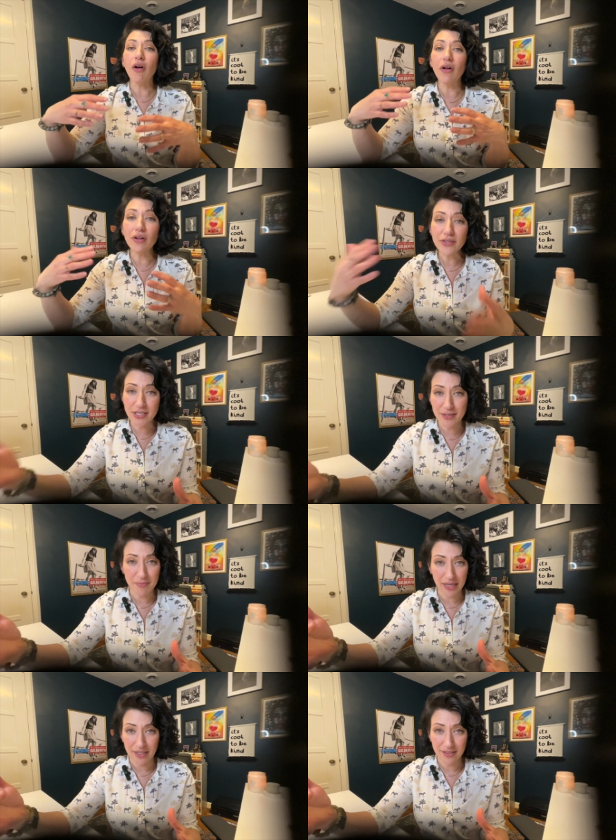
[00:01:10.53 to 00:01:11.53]

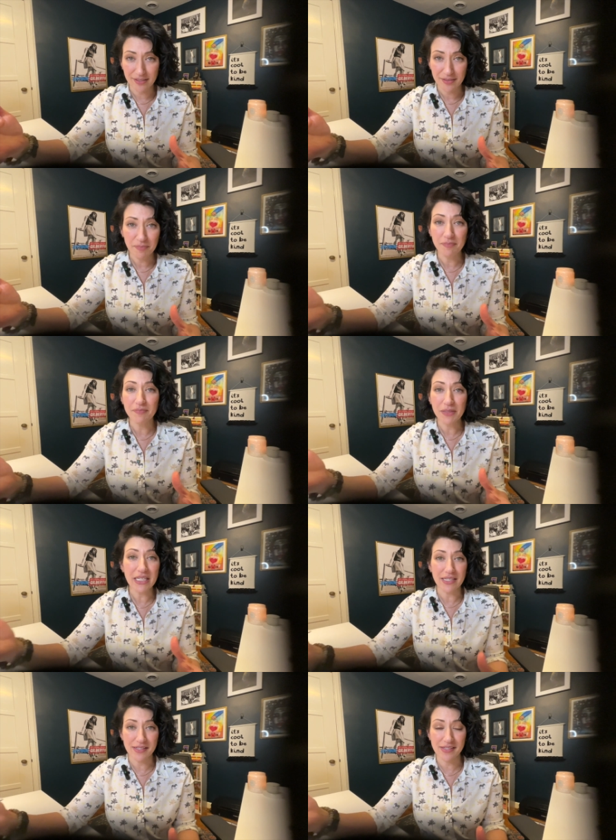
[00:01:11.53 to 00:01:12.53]
ultimate
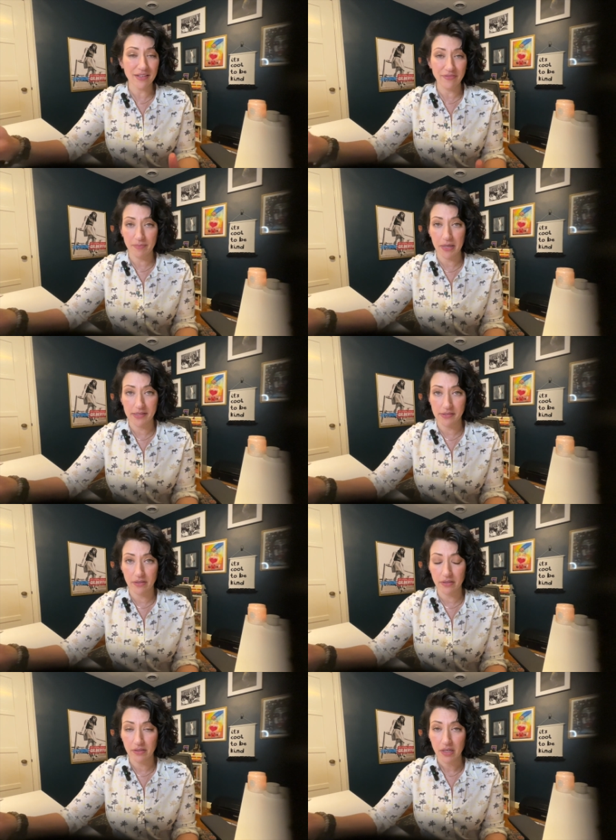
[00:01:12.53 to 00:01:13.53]
piece of the puzzle.